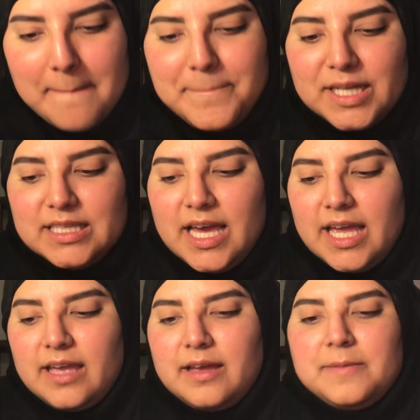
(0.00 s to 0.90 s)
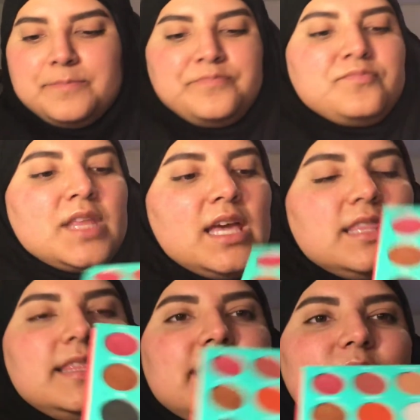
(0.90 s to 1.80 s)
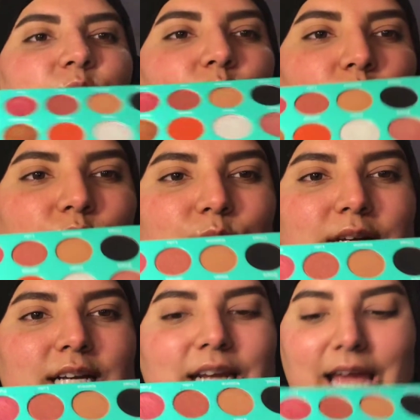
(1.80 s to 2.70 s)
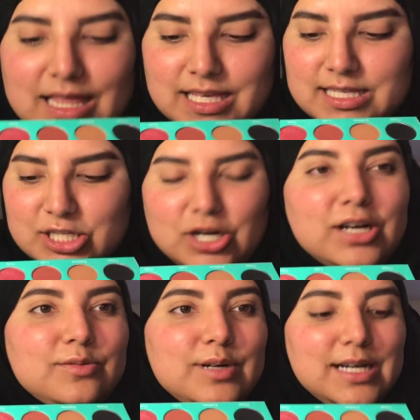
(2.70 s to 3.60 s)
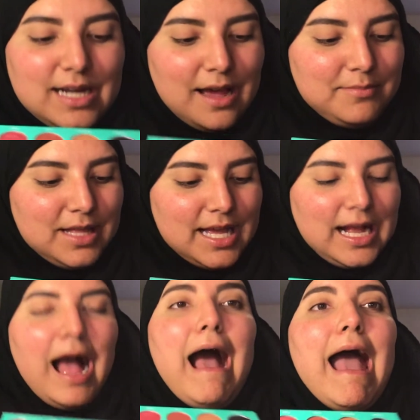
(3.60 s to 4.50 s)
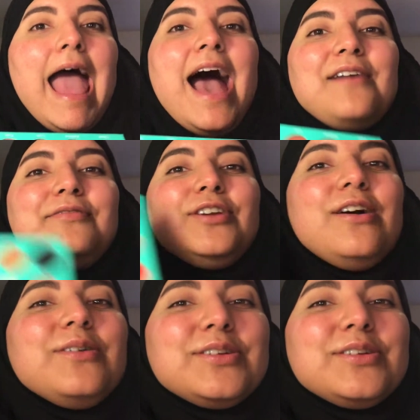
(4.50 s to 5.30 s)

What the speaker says: but like this gold one and this dark one, I'm like, I have no